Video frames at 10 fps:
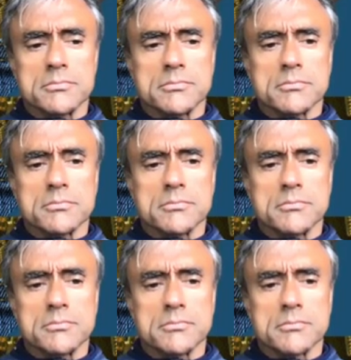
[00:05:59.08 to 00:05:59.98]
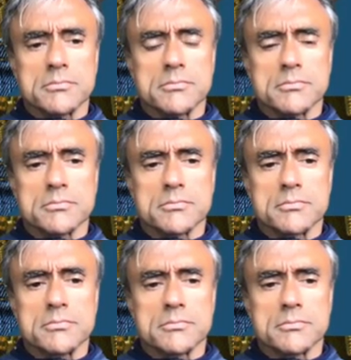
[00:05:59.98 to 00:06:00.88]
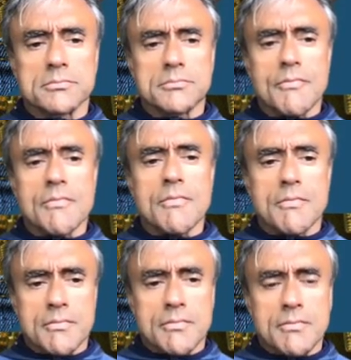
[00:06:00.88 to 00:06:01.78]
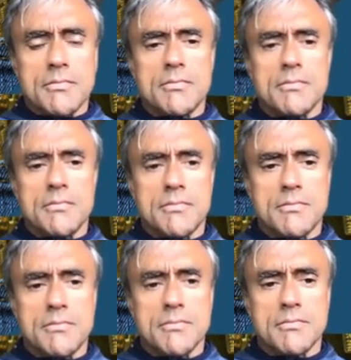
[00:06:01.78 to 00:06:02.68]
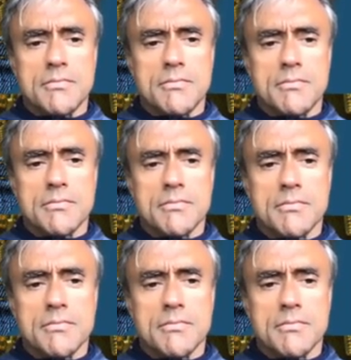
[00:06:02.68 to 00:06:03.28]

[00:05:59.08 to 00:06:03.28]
No words are spoken by the person on screen.